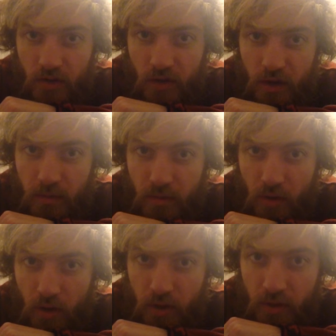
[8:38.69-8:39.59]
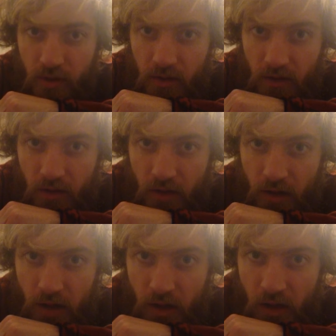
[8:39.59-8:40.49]
of unemployment,
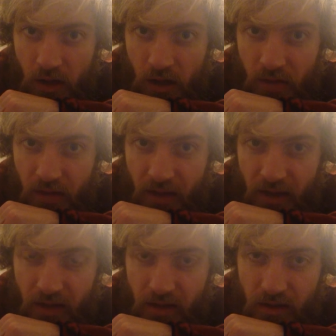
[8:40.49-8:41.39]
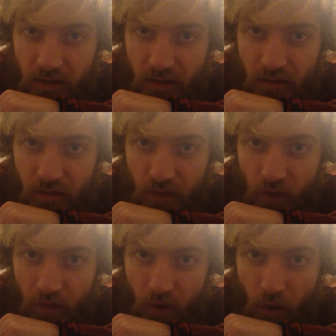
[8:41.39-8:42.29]
then the
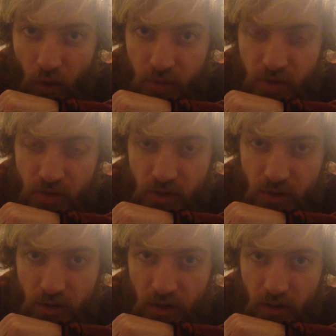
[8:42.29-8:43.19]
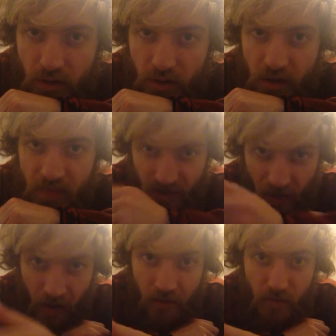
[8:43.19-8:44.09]
other option, if you
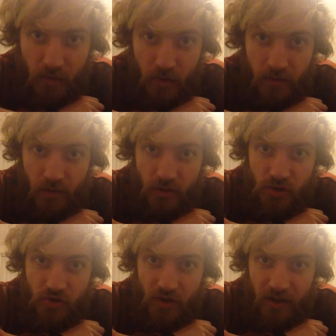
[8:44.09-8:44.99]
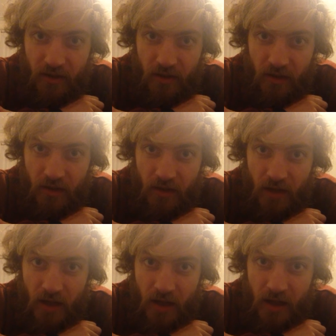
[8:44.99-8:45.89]
can't remove those stressors,
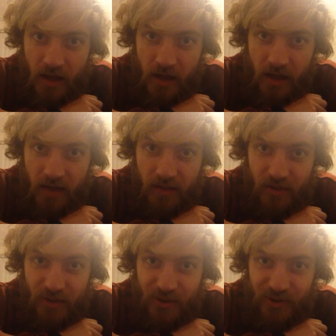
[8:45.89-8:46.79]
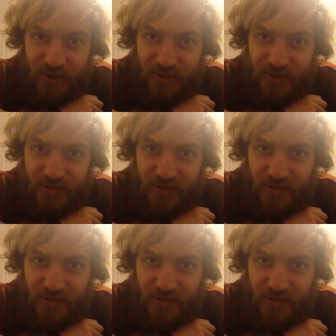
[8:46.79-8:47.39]
is to